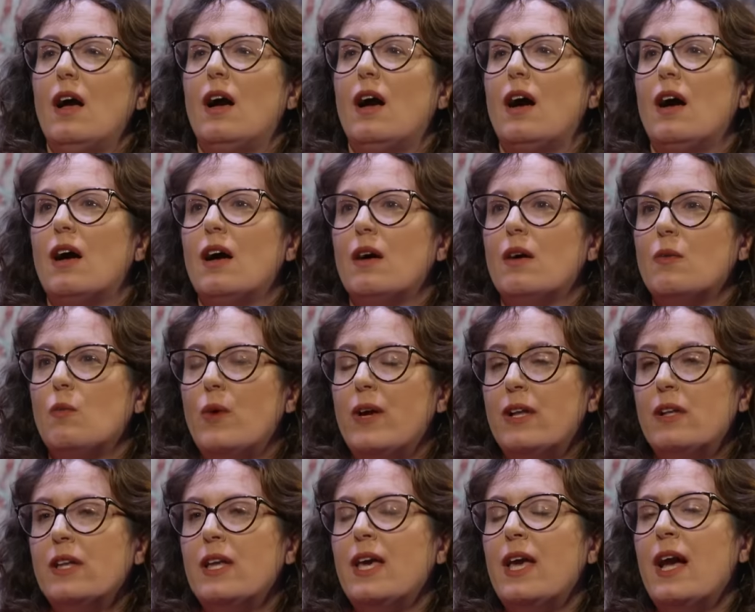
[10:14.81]
Uh,
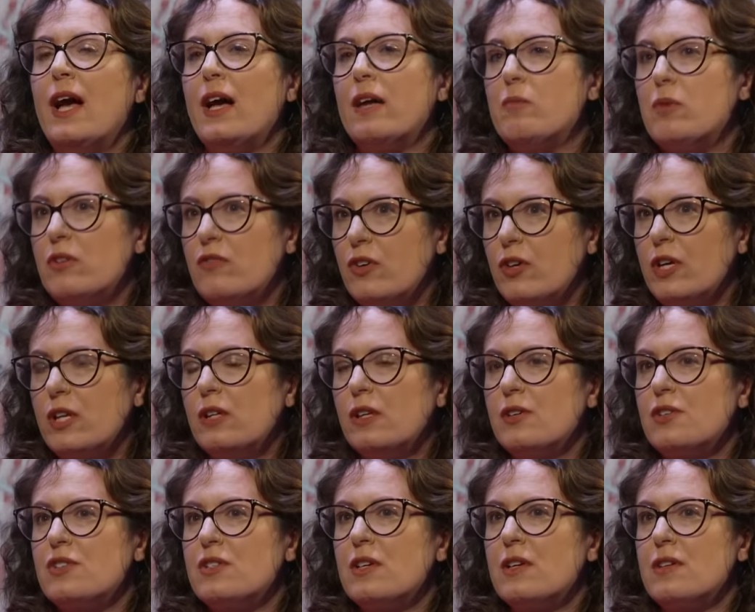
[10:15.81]
well, he had been very
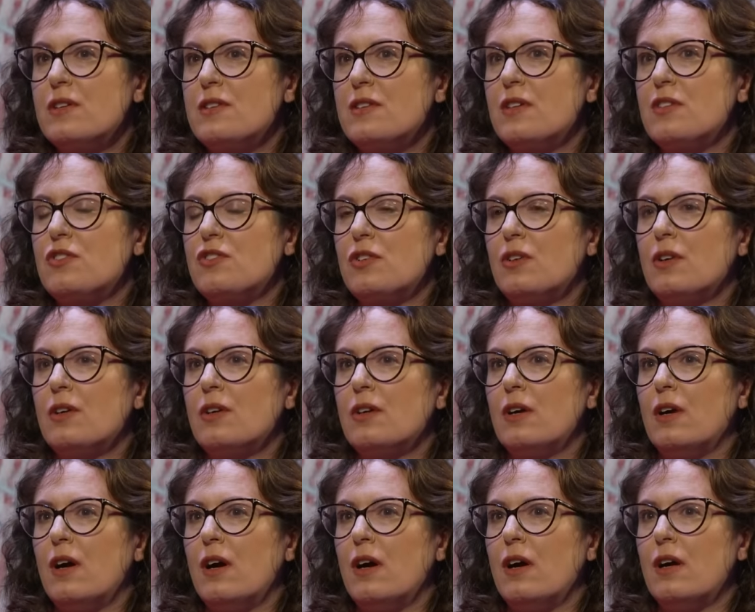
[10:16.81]
close to his sister,
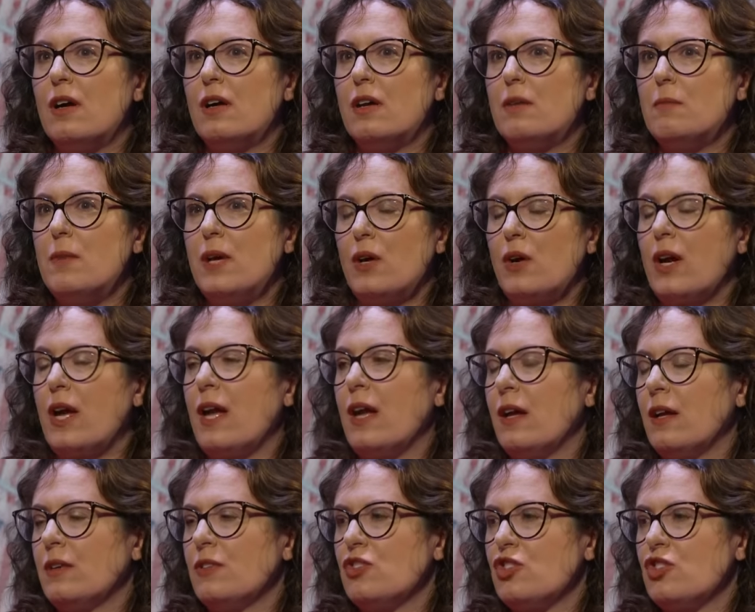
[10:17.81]
uh, Marianne.